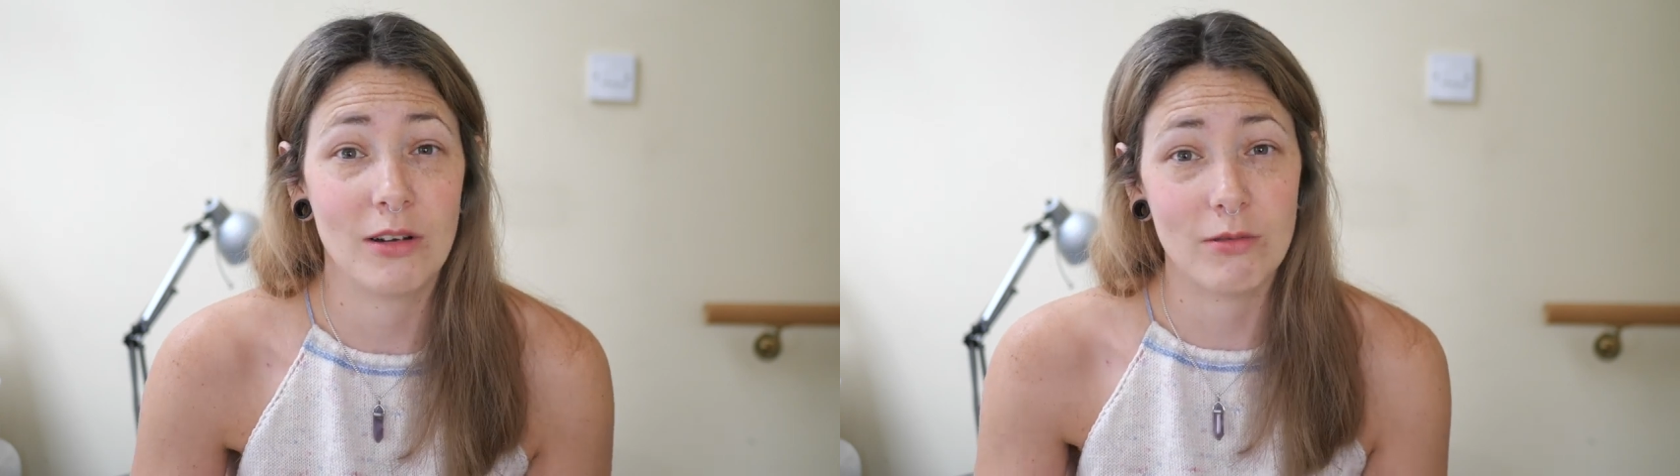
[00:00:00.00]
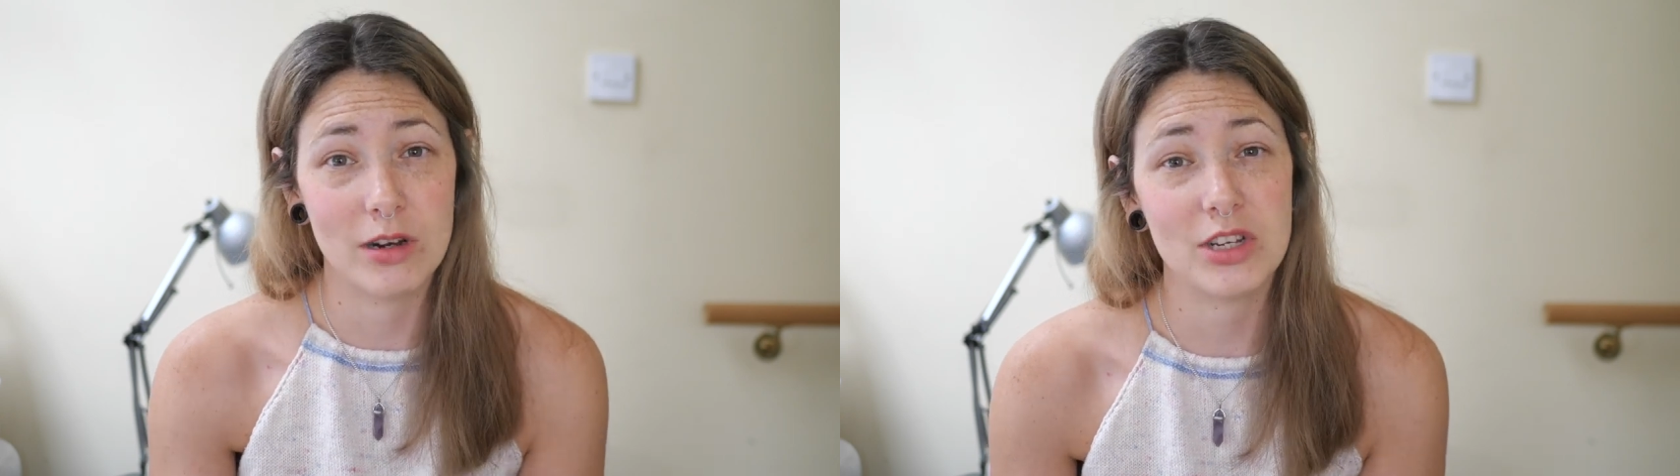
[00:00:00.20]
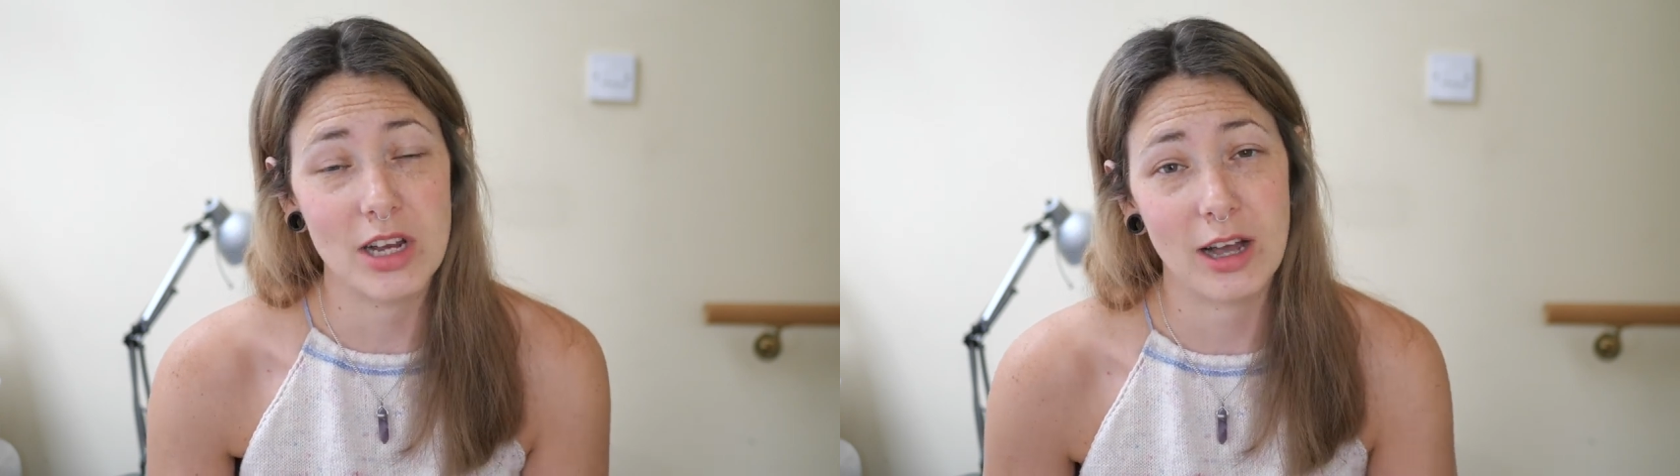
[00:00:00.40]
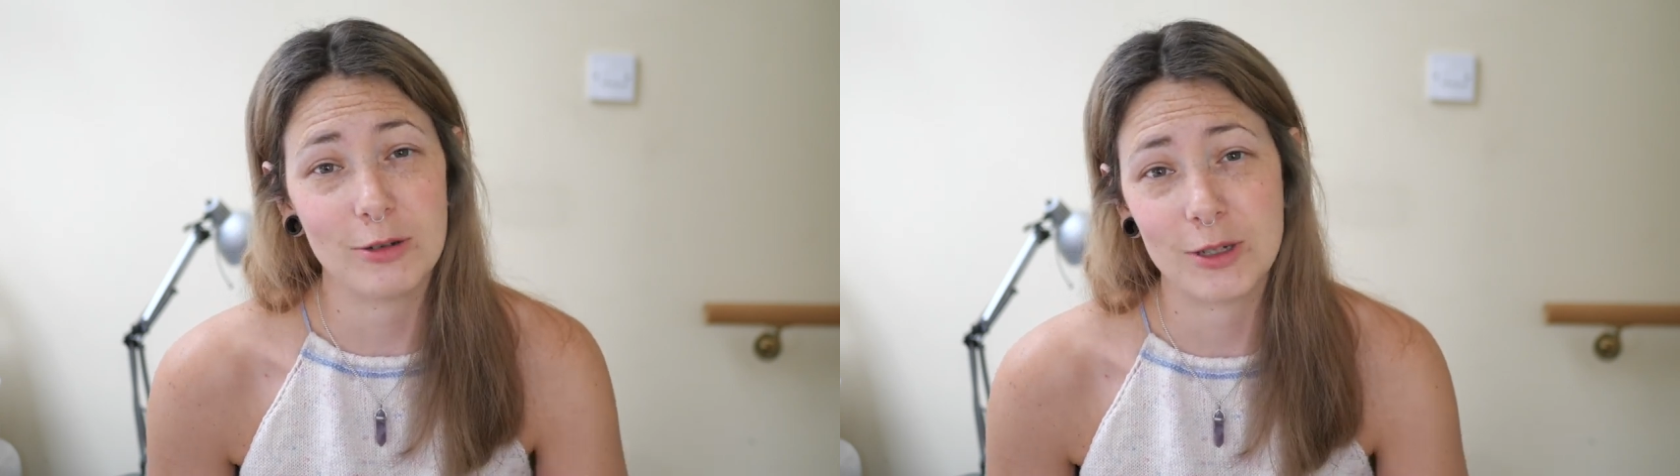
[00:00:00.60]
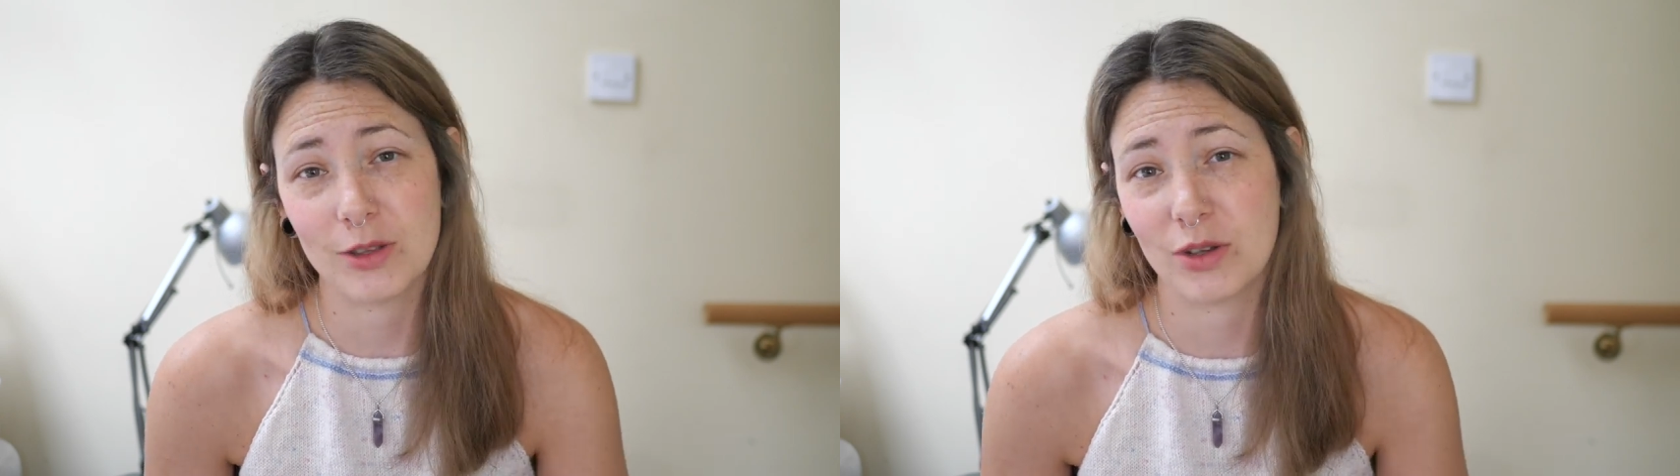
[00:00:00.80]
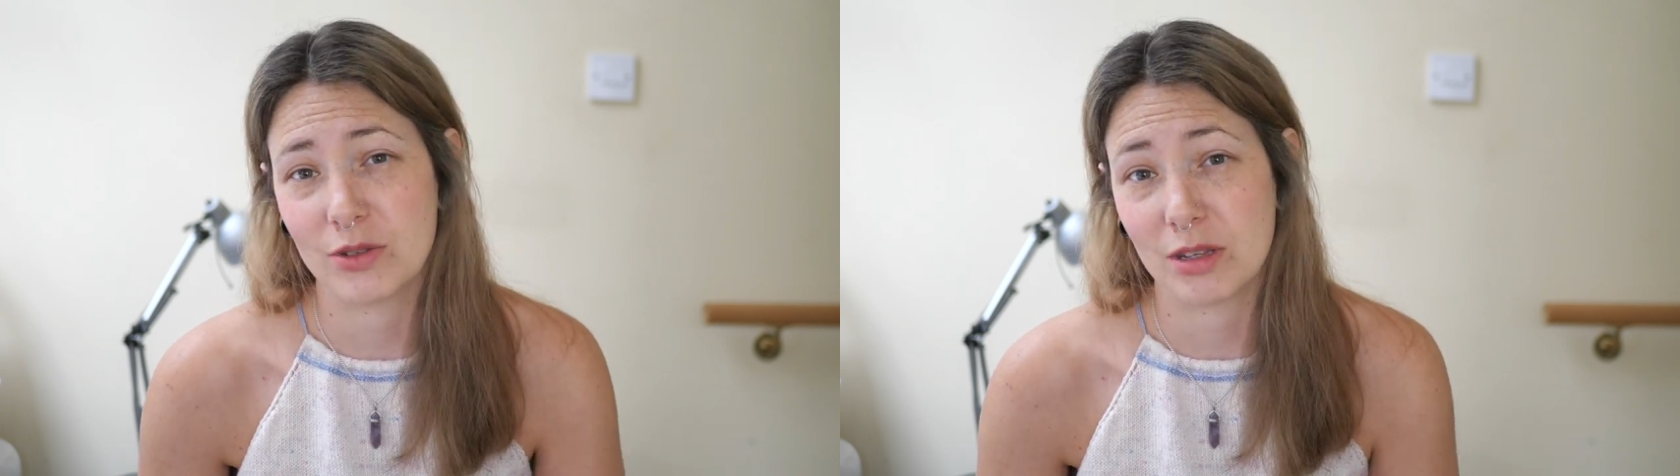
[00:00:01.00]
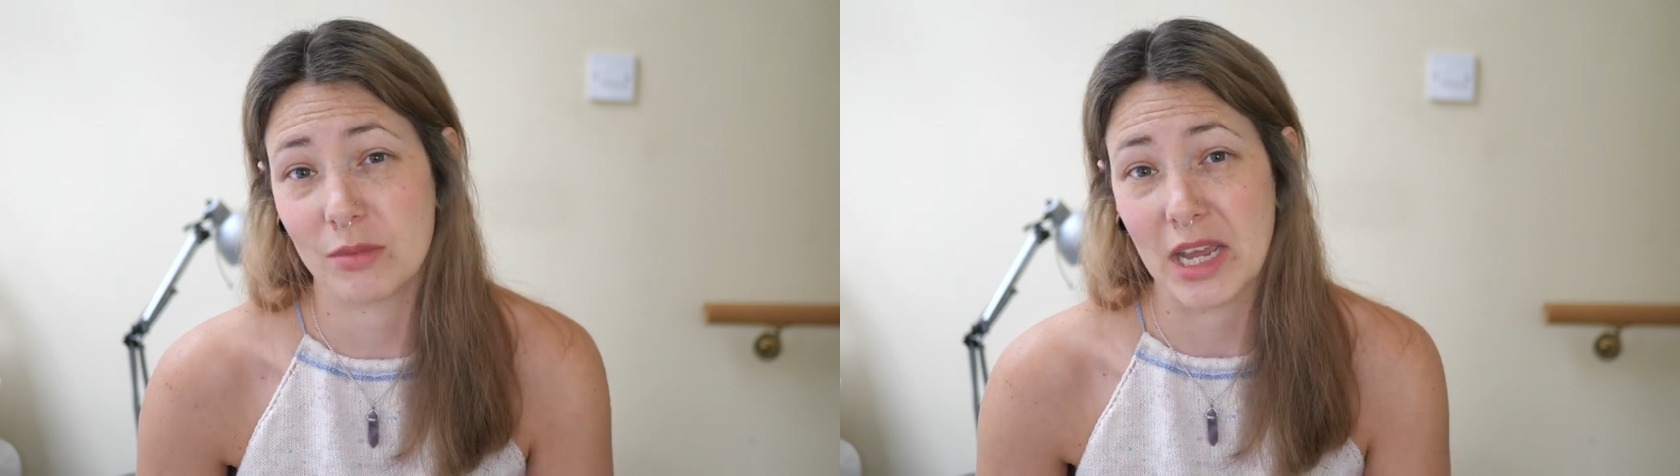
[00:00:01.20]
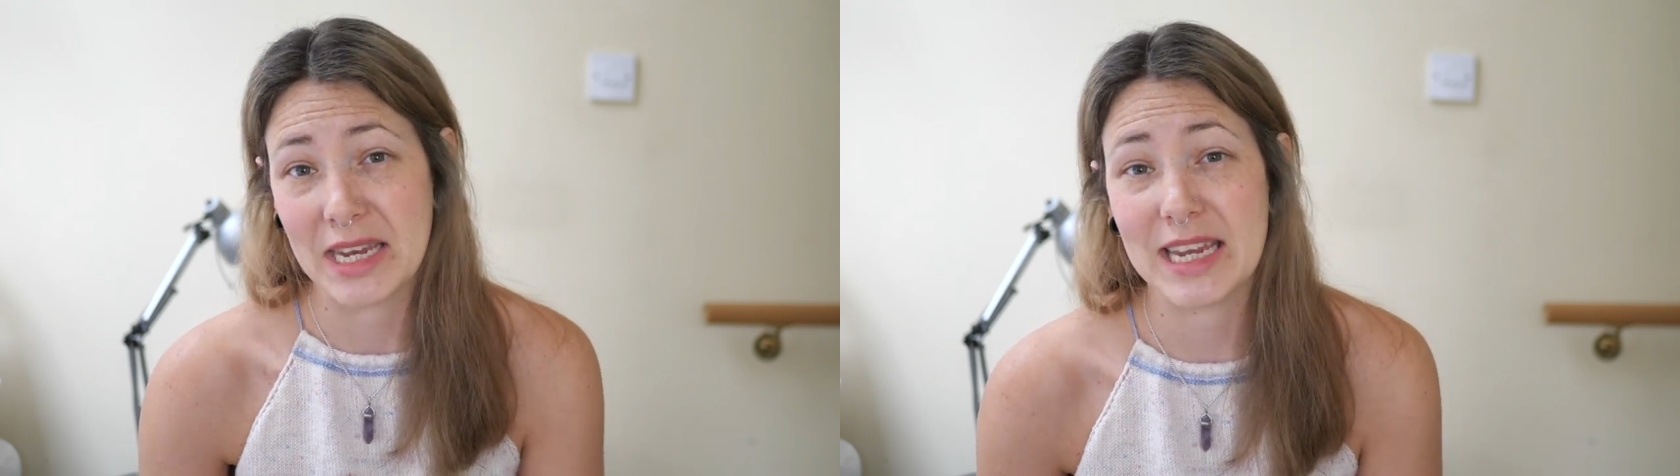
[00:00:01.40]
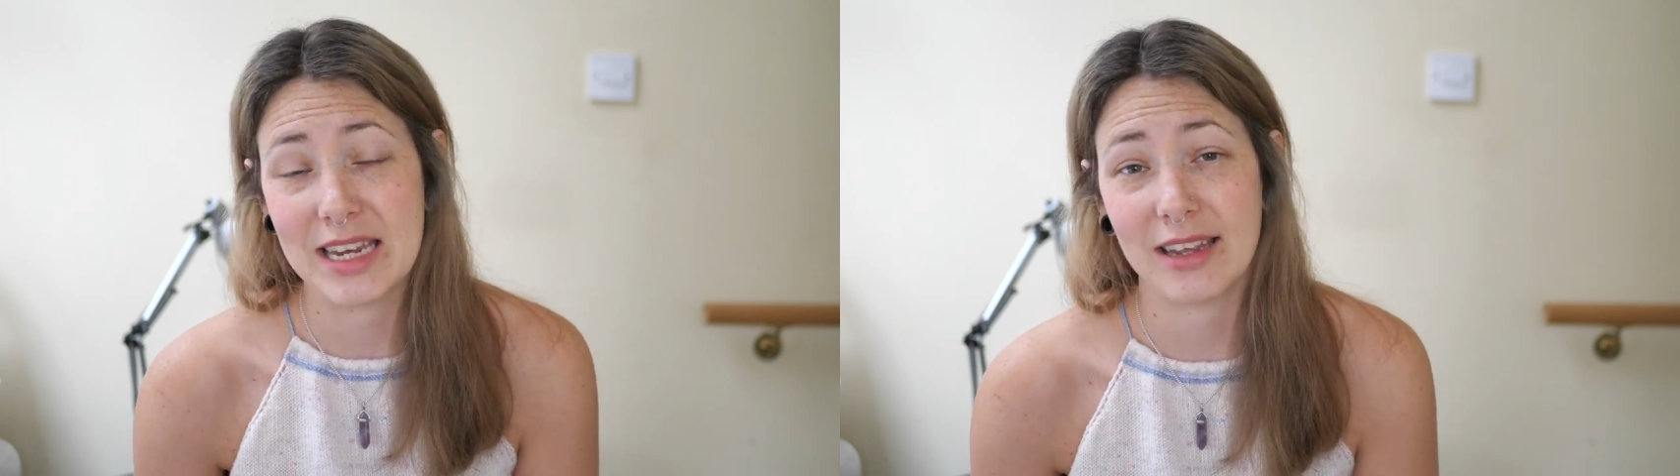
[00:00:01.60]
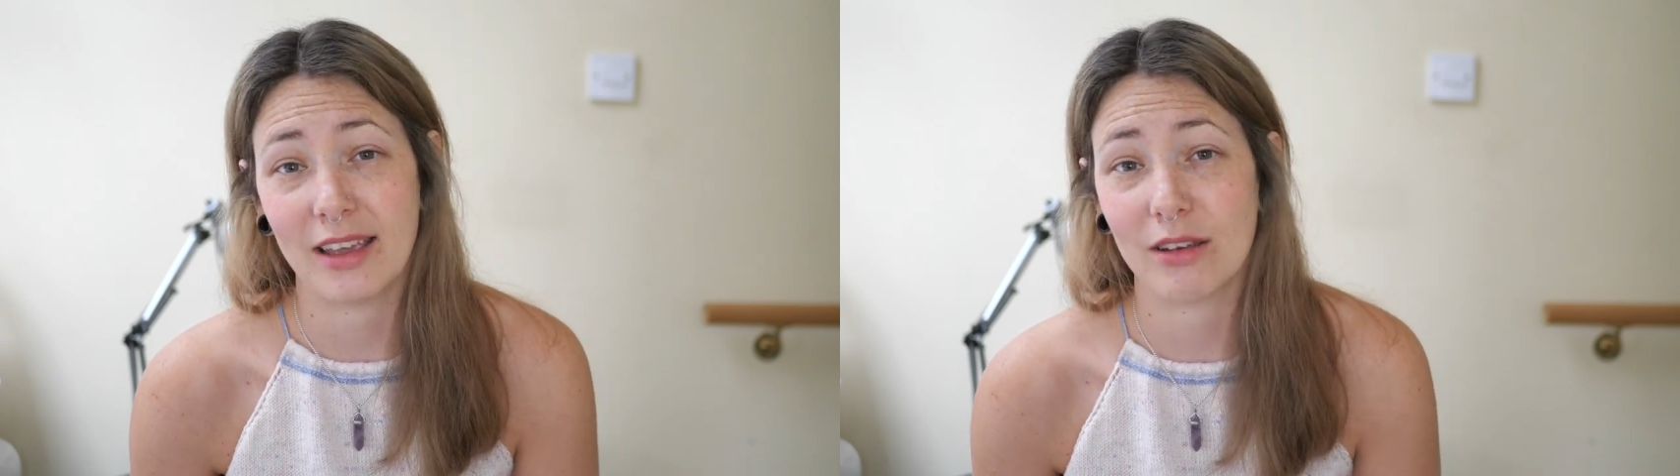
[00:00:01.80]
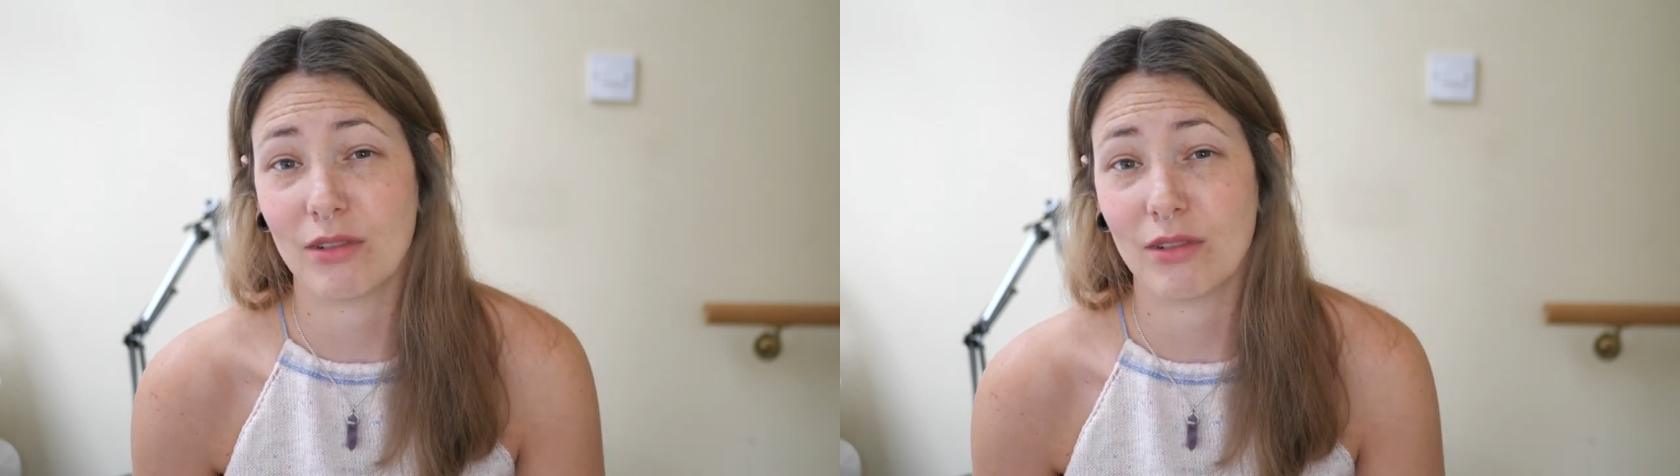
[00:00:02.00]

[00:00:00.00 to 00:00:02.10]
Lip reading: Reach out to those that might need it.